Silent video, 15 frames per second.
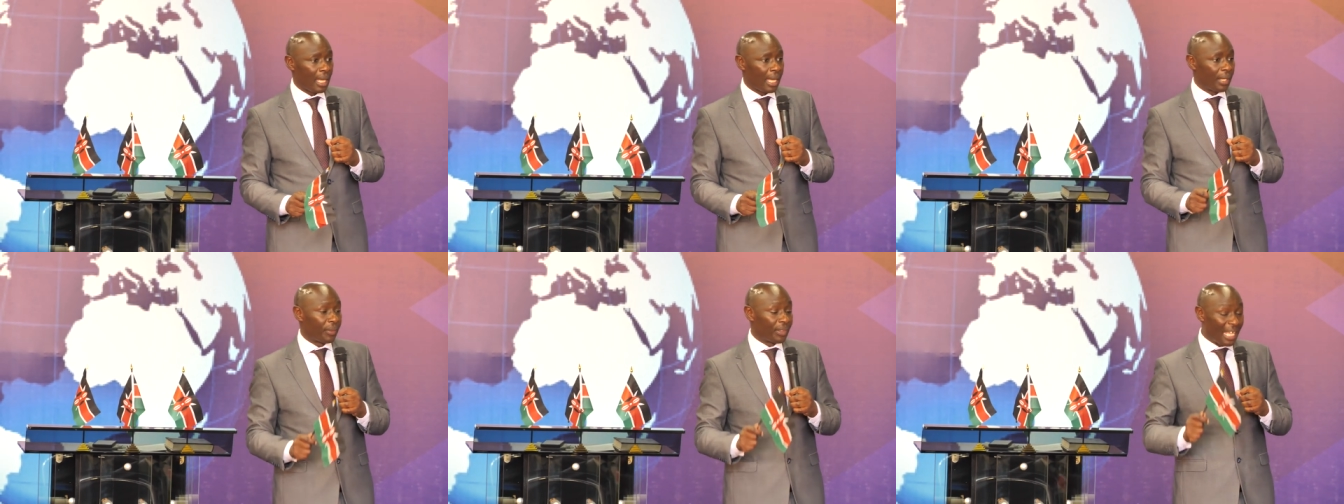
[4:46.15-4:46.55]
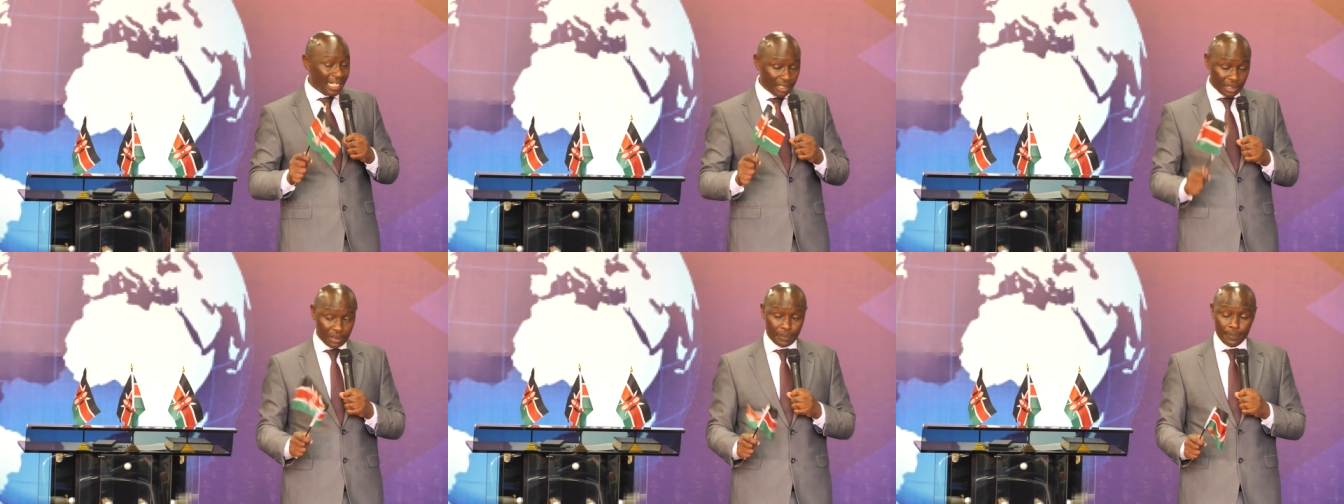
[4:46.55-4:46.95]
and
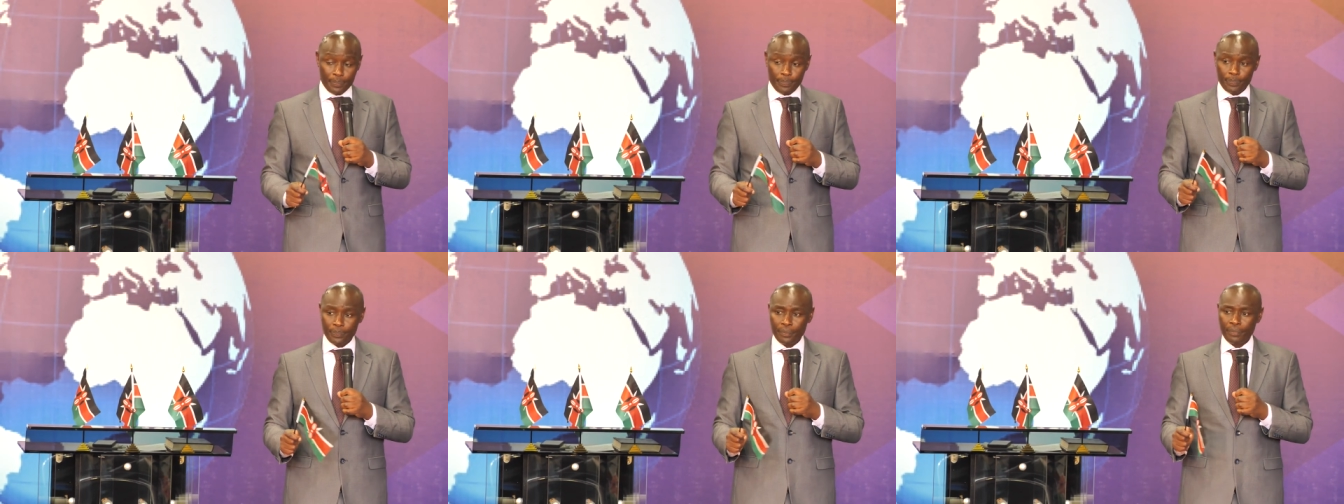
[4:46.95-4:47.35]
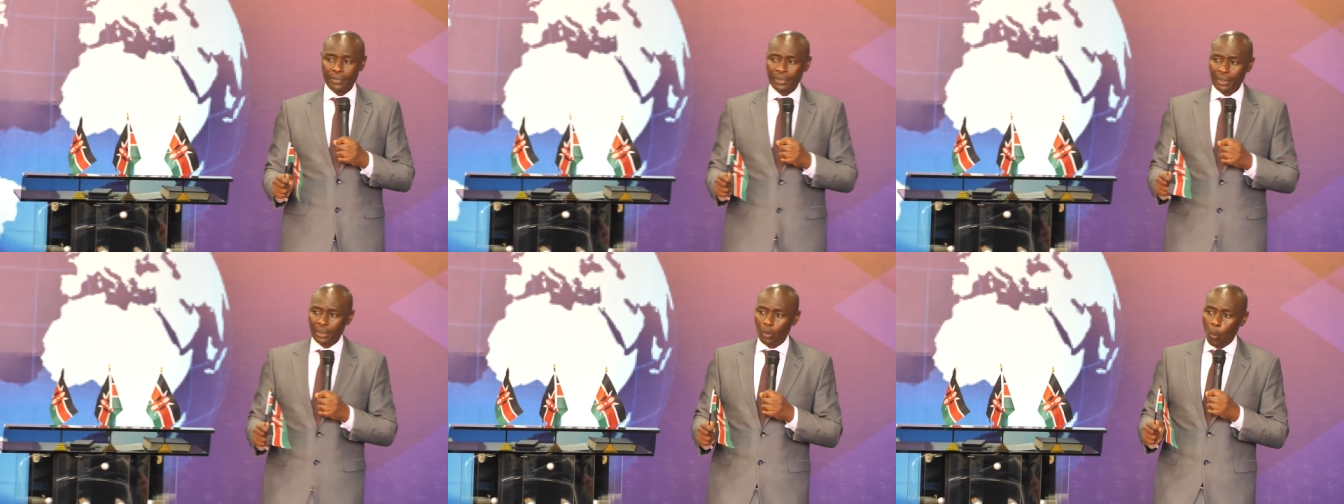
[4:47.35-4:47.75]
that
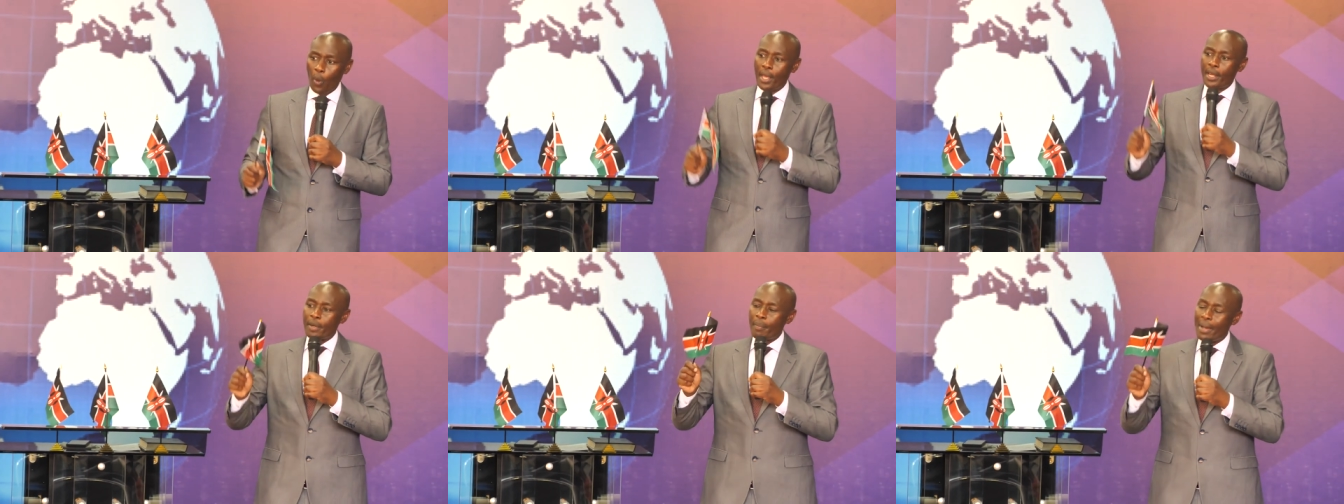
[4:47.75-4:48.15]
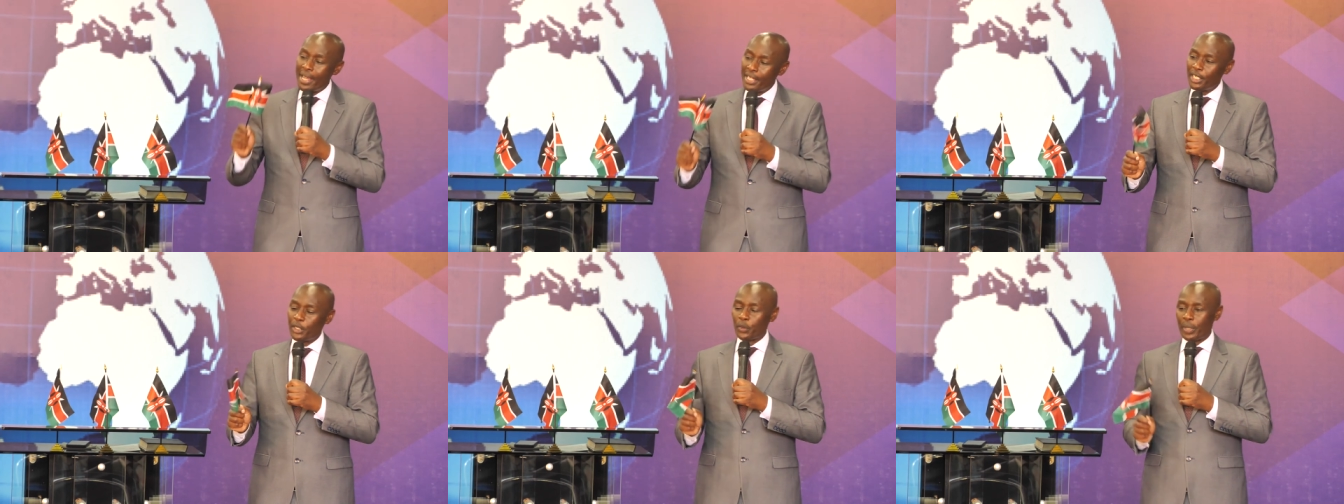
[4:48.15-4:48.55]
we
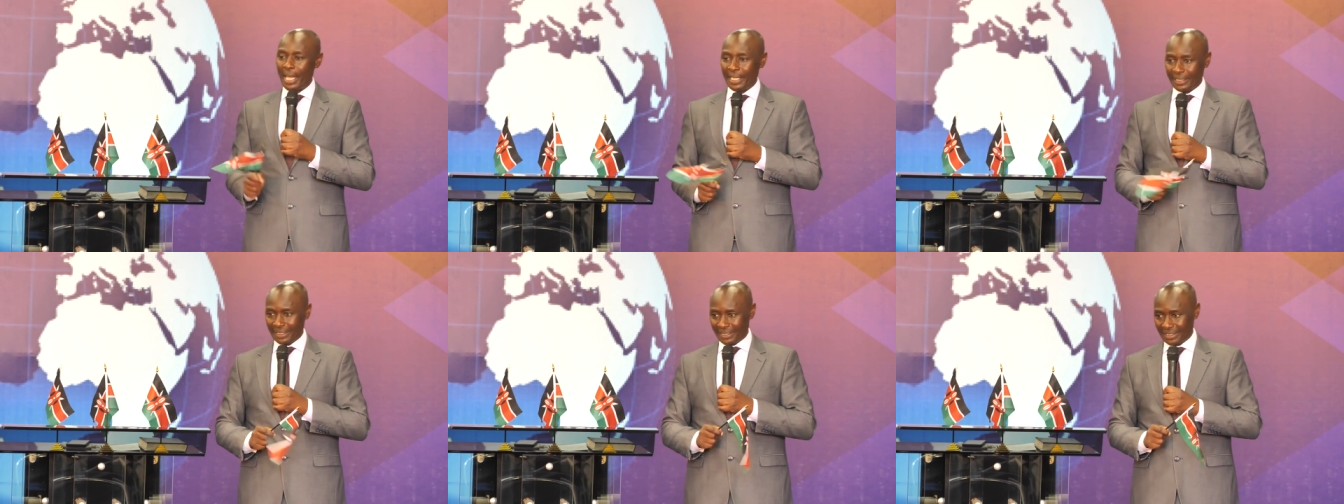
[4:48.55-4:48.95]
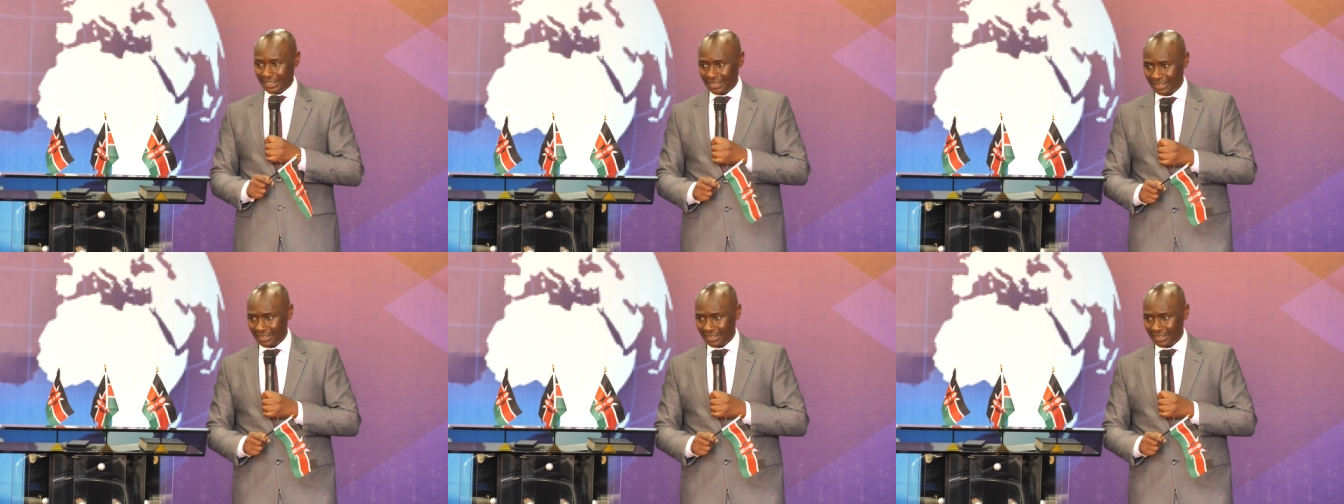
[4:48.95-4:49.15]
remain united.